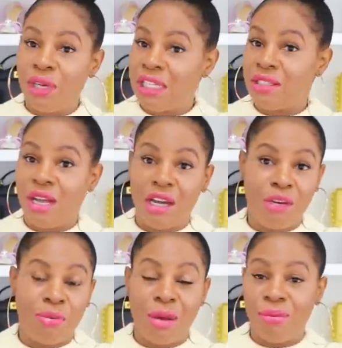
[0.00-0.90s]
one, it's not
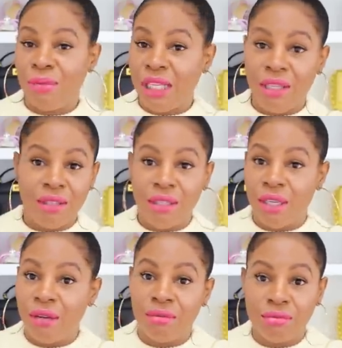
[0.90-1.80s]
gonna probably,
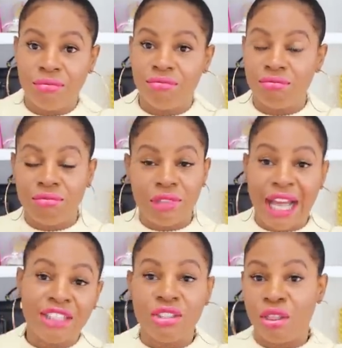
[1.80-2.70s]
you know,
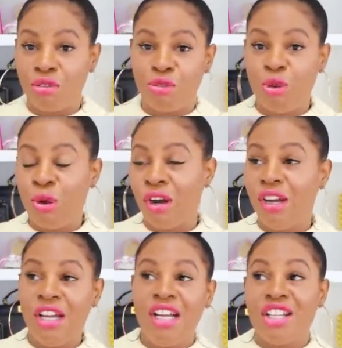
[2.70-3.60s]
last on the
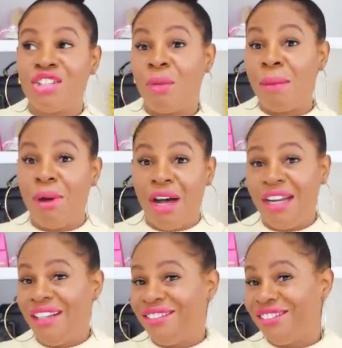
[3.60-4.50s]
floor. So I bought
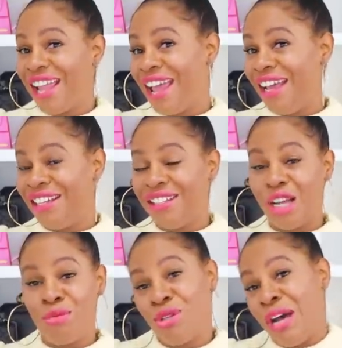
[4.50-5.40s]
it, and
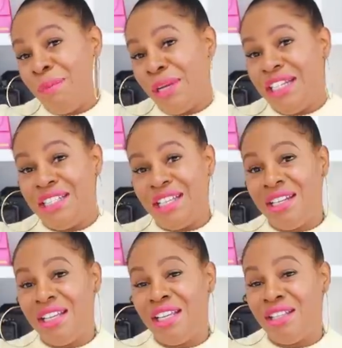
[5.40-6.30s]
I'm so happy I
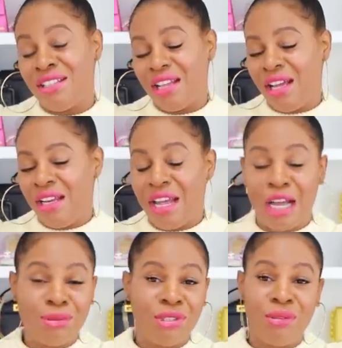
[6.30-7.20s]
did. It is an
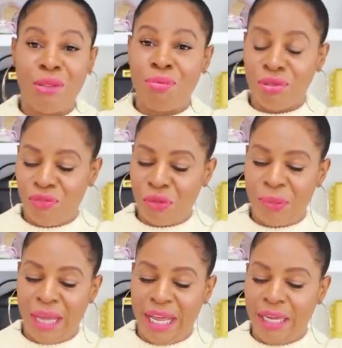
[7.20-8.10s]
absolutely beautiful
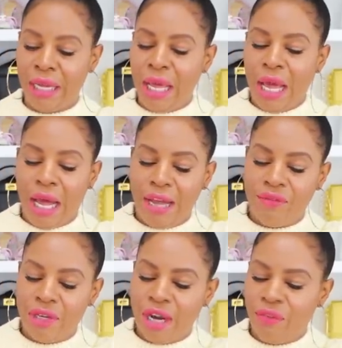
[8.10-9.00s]
bag.
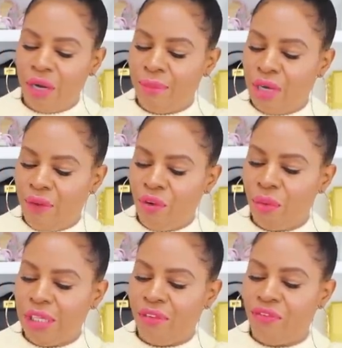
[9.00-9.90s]
I've never, I'm never
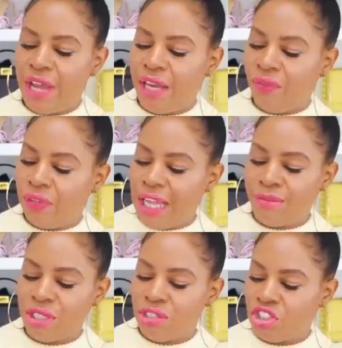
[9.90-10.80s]
really a fan of
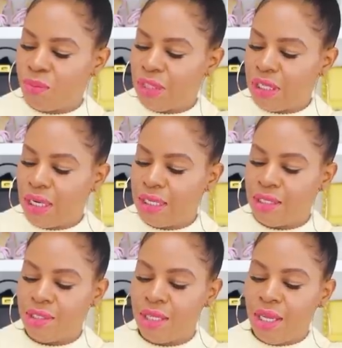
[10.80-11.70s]
lambskin just
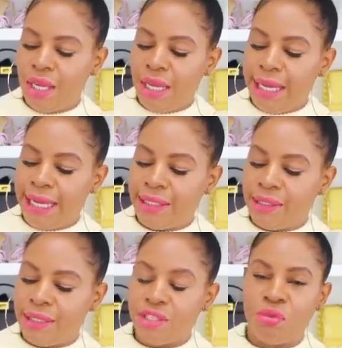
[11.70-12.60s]
because
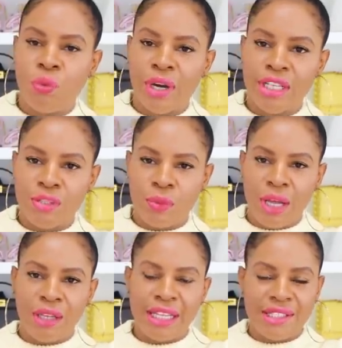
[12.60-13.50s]
it doesn't wear as
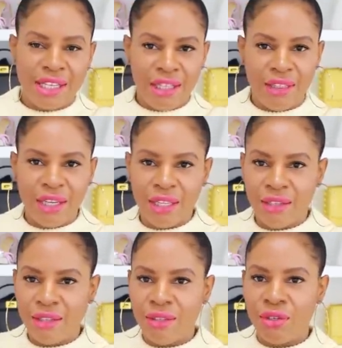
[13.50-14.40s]
well as anything
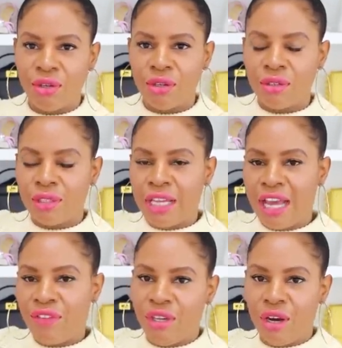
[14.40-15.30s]
in your
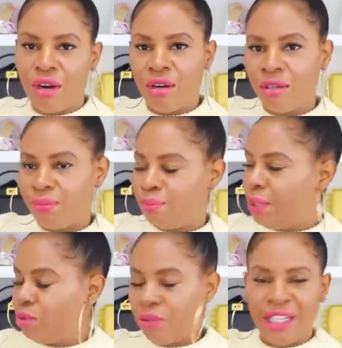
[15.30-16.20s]
caviar,
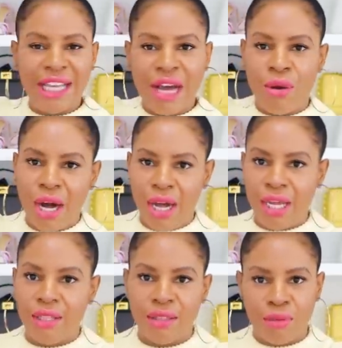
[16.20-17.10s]
pebble grain,
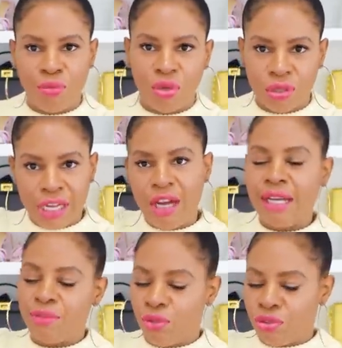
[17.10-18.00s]
cowhide. They're more,
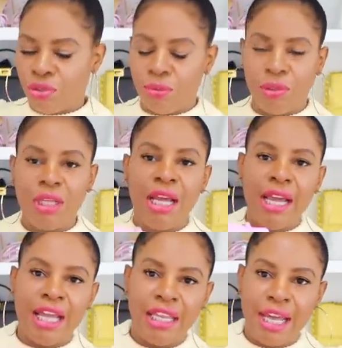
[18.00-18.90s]
cowhide's more durable,
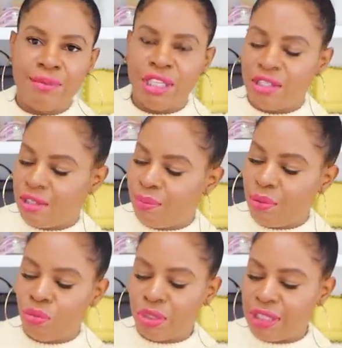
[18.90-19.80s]
and lambskin's a
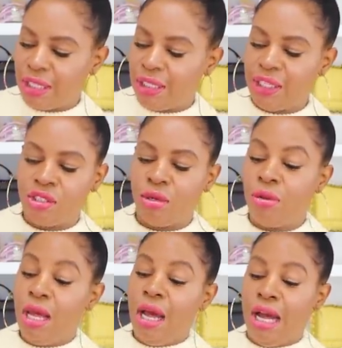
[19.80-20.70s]
bit more delicate.
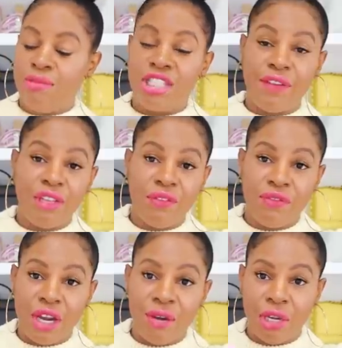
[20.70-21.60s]
So I'm definitely
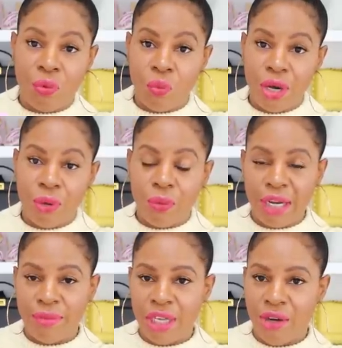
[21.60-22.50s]
very aware when
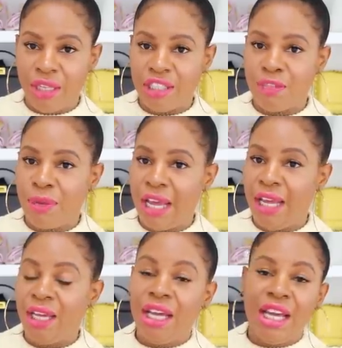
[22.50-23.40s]
I'm carrying this
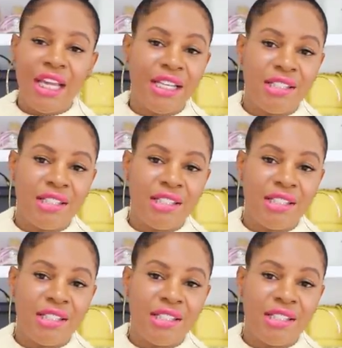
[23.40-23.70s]
bag. It